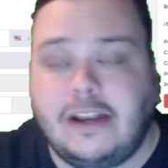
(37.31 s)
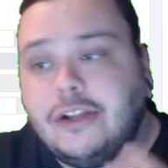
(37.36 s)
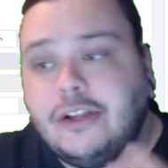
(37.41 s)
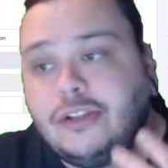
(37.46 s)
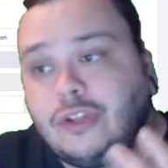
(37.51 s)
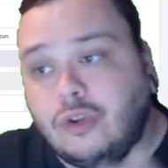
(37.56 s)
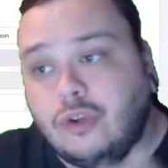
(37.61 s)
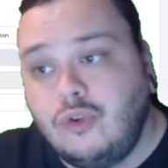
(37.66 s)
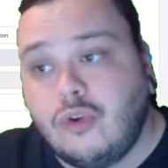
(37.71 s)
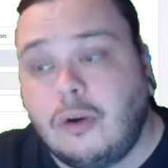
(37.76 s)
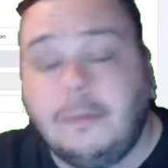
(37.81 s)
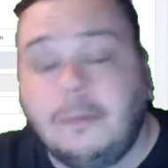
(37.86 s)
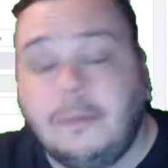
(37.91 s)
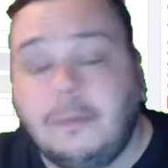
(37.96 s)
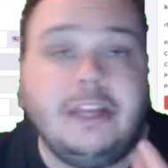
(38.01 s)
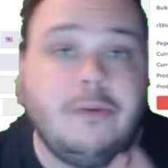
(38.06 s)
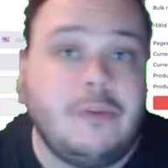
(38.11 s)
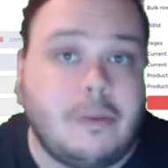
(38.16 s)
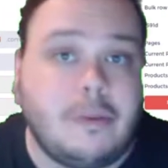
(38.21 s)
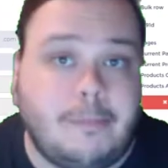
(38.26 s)
So
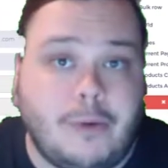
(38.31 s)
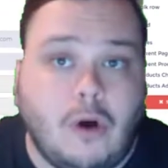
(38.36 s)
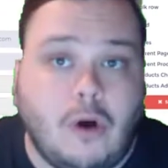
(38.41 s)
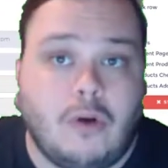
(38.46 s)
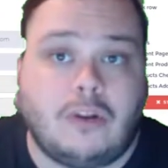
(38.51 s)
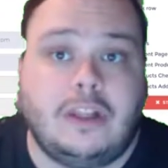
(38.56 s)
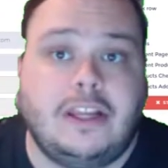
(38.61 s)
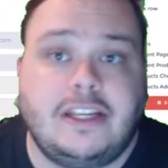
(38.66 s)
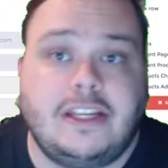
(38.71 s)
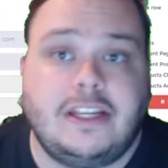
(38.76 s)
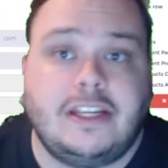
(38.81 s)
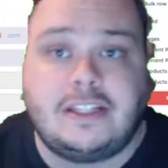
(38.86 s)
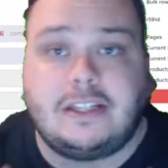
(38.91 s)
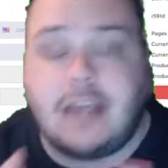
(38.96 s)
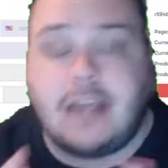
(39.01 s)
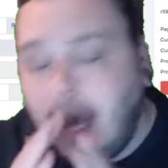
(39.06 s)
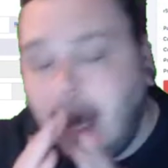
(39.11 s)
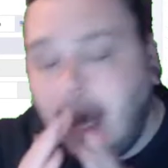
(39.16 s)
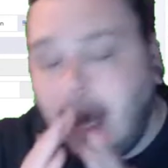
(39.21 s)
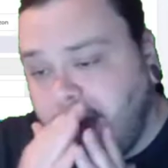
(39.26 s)
normally with a bulk list,
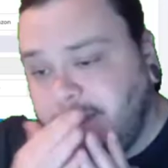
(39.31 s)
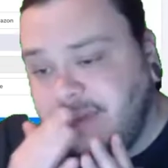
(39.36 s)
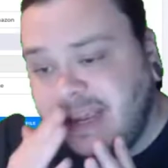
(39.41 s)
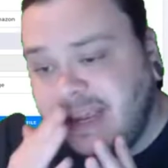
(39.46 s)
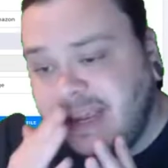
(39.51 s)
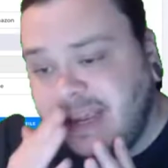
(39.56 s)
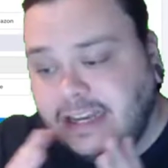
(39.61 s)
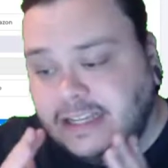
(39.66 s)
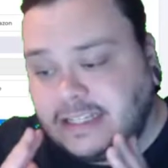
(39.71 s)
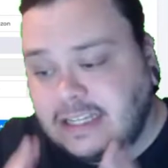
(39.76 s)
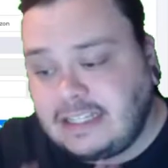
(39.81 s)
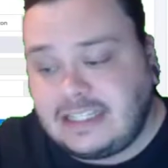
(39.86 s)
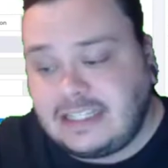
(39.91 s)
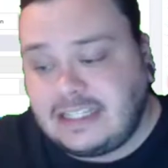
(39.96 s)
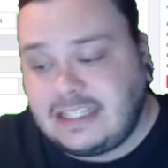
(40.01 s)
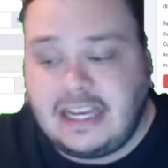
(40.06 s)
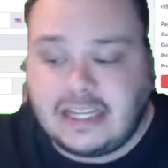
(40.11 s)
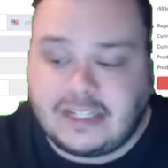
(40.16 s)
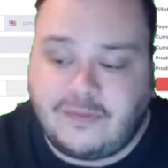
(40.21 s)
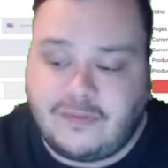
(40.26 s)
um, it is a
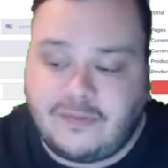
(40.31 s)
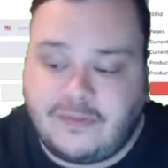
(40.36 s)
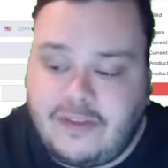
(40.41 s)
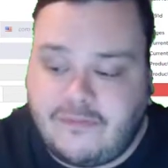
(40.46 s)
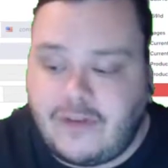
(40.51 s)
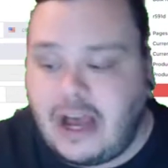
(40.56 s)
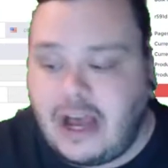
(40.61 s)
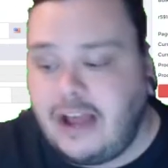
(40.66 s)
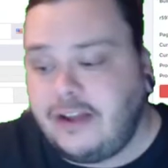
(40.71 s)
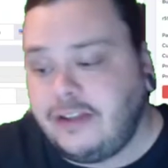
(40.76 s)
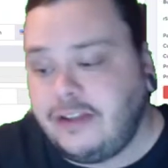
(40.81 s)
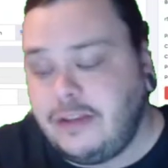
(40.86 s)
CSV file.